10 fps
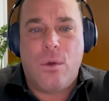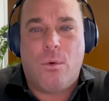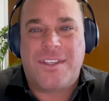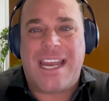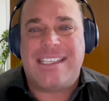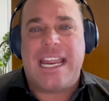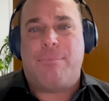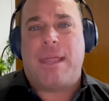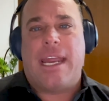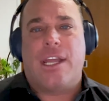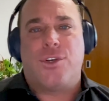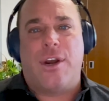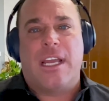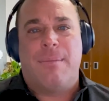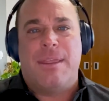Well, is that estate planning
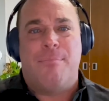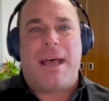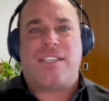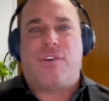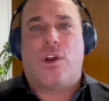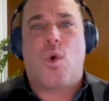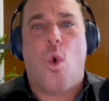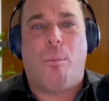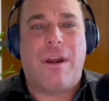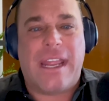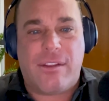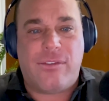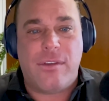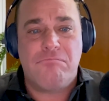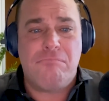attorney going to be the best for your corporate
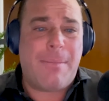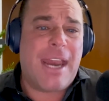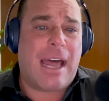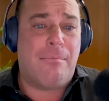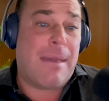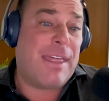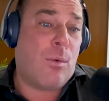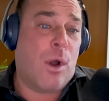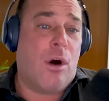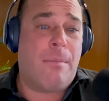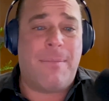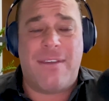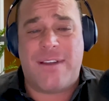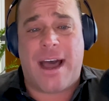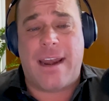needs? Maybe not. Maybe they will. Maybe
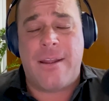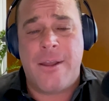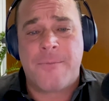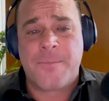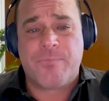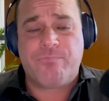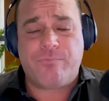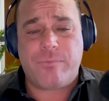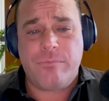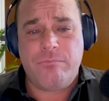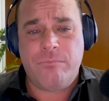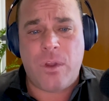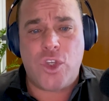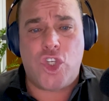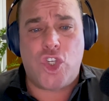they've got
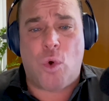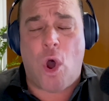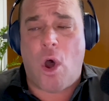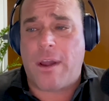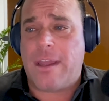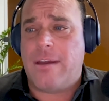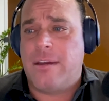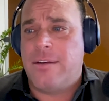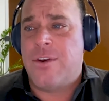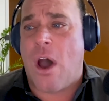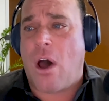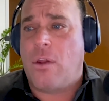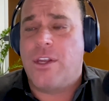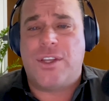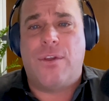strong
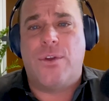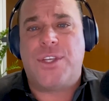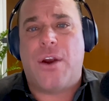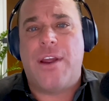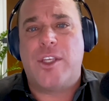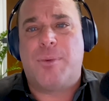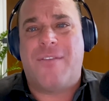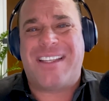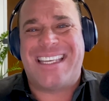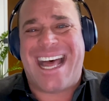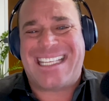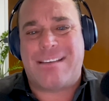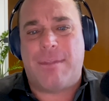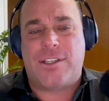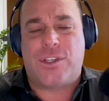knowledge in those areas, but if it's not
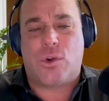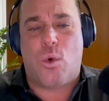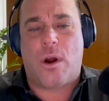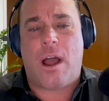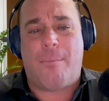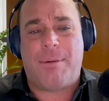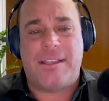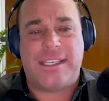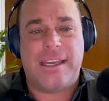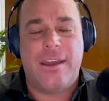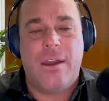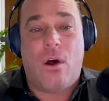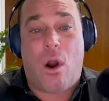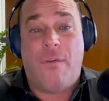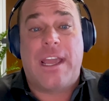something that's their core competency,
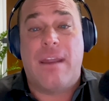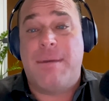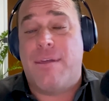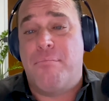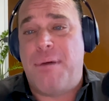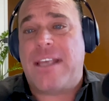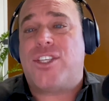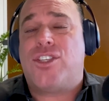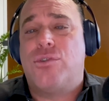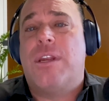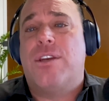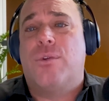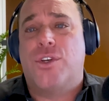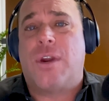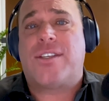are they going to be the best suited to
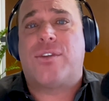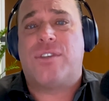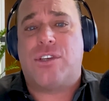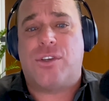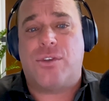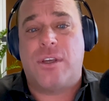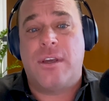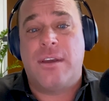address those issues?